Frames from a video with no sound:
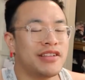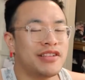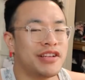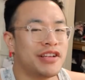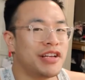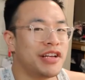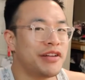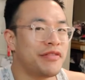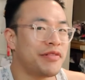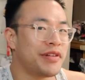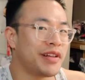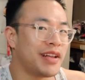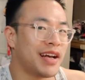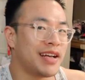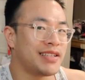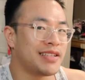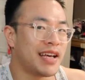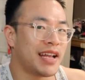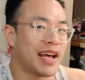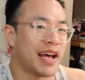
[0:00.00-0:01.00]
I also didn't
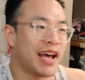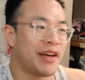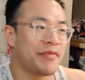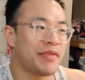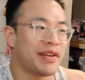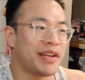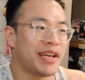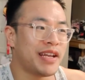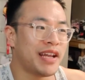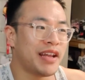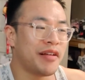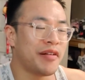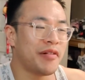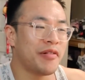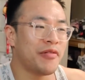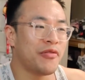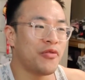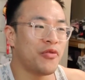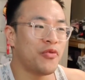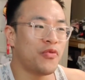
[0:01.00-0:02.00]
realize that I have been
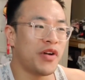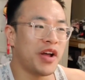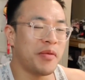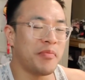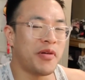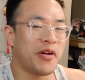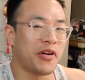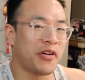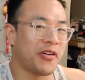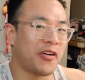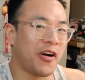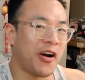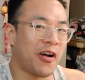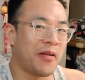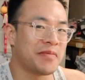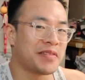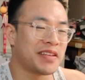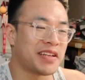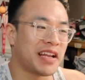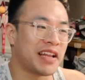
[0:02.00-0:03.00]
eating way more
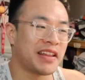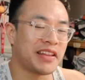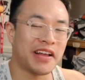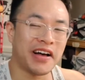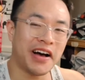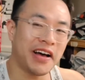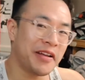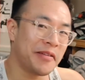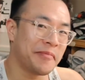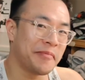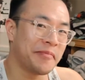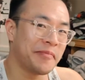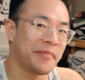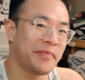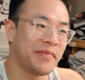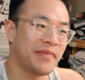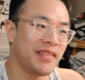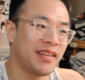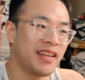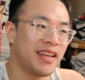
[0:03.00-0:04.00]
carbs than I thought.
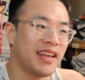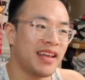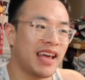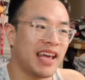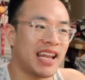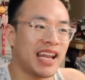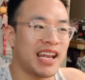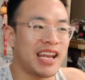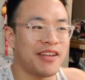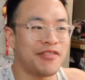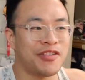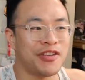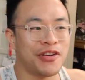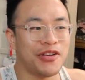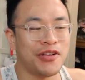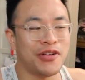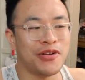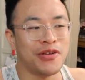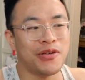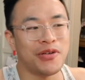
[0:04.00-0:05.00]
And then if
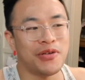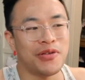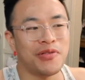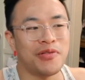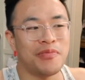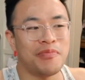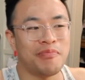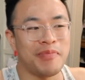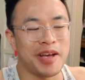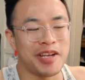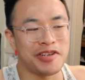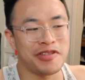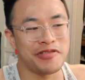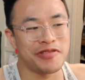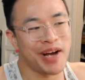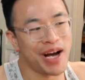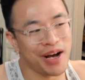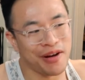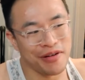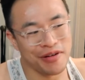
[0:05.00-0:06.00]
you
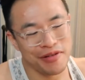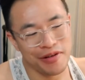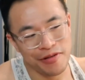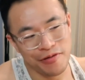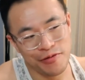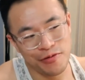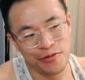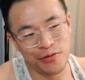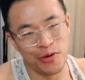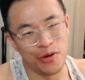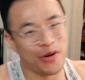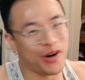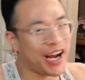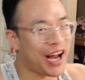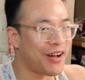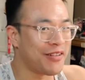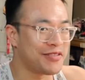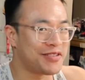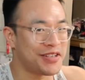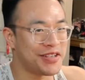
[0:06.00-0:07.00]
measure out
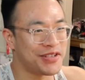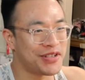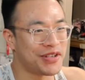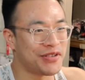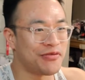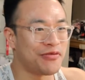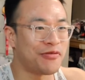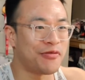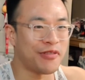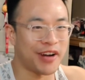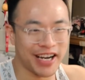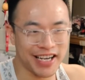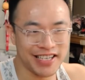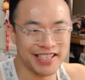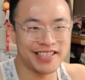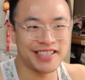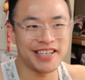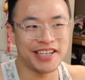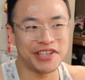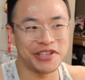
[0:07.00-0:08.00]
4 ounces of
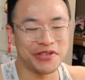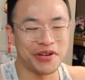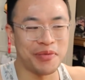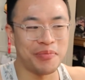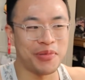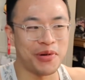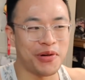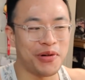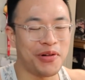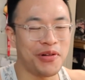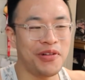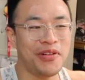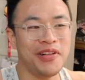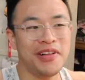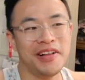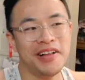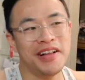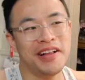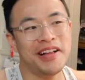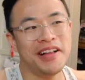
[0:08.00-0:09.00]
rice into a bowl,
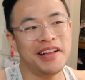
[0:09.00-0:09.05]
